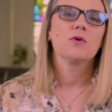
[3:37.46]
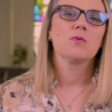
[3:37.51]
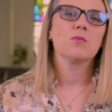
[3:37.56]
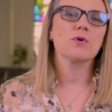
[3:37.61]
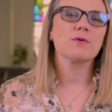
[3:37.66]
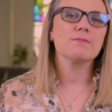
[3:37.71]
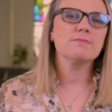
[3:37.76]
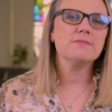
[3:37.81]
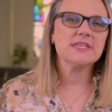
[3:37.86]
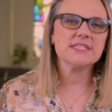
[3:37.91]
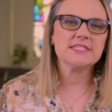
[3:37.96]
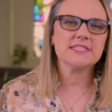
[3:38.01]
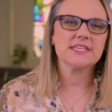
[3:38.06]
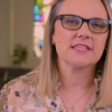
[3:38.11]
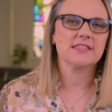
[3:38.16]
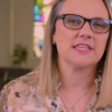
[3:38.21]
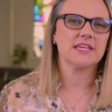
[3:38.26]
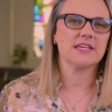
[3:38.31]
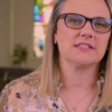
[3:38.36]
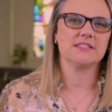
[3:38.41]
were
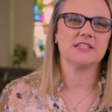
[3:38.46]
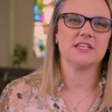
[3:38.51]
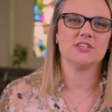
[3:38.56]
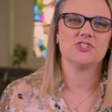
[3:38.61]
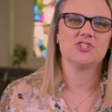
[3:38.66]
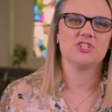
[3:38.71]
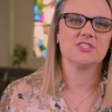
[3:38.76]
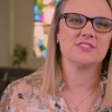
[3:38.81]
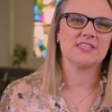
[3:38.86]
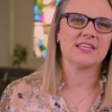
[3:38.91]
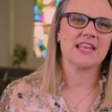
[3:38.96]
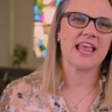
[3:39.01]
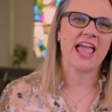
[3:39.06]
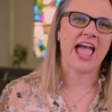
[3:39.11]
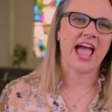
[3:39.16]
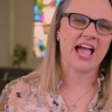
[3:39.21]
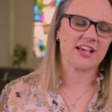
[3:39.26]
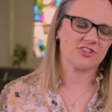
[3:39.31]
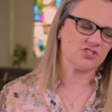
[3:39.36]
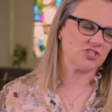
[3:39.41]
missing the intentions and
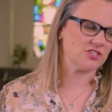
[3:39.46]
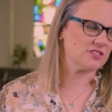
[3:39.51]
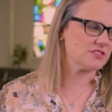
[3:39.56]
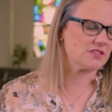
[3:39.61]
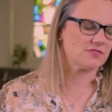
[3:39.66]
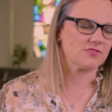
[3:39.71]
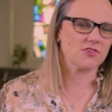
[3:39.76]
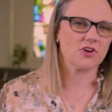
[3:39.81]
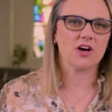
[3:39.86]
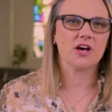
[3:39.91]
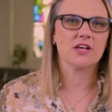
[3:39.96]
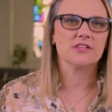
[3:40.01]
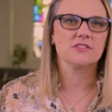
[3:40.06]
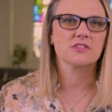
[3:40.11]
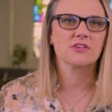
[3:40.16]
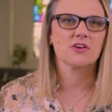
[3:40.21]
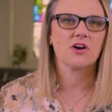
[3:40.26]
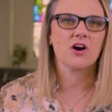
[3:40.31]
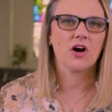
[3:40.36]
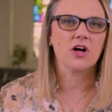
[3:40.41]
actions of
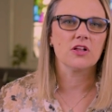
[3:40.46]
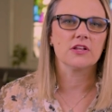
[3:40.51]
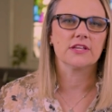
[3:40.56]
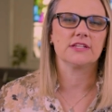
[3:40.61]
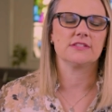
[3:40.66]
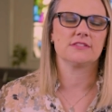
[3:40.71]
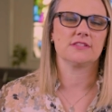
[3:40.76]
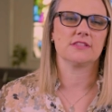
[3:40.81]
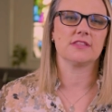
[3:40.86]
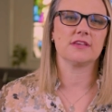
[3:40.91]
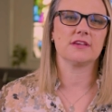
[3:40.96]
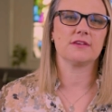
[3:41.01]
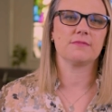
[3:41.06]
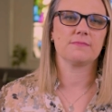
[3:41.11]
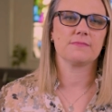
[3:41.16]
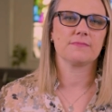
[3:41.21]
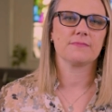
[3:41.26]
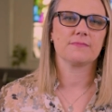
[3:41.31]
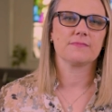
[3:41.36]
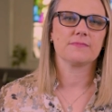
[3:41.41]
God's calling to them.